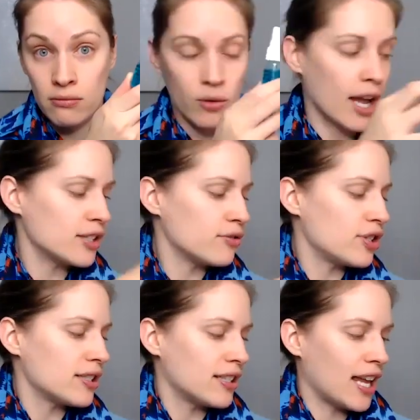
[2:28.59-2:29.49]
Okay, so
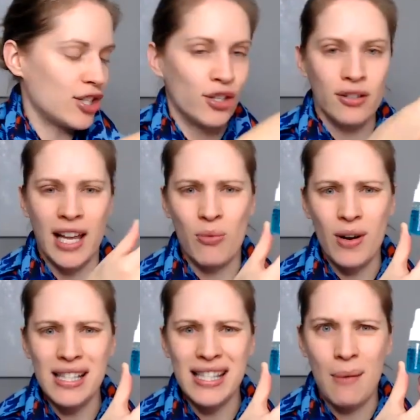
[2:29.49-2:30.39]
just in case you're like,
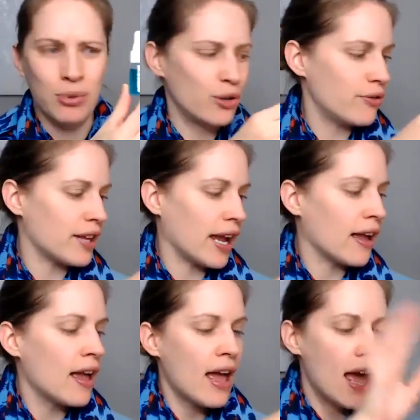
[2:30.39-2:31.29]
what is that blue thing?
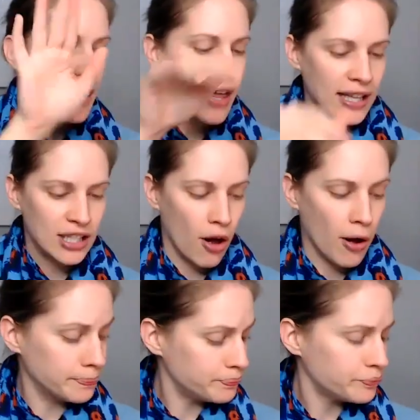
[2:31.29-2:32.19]
That's
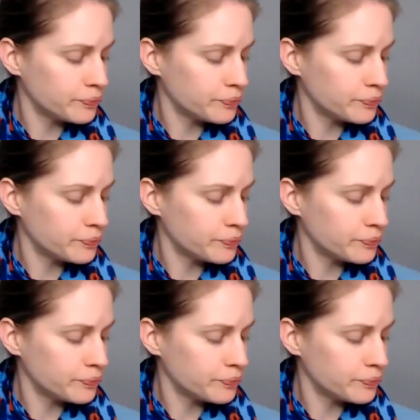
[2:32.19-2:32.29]
all.